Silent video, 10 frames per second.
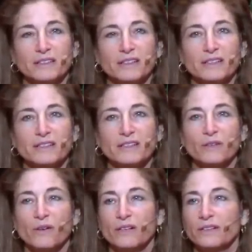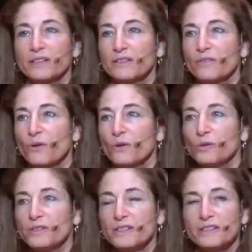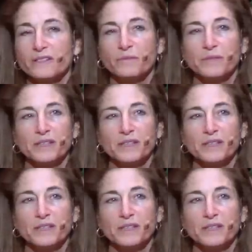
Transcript: It's a quality of wholeness of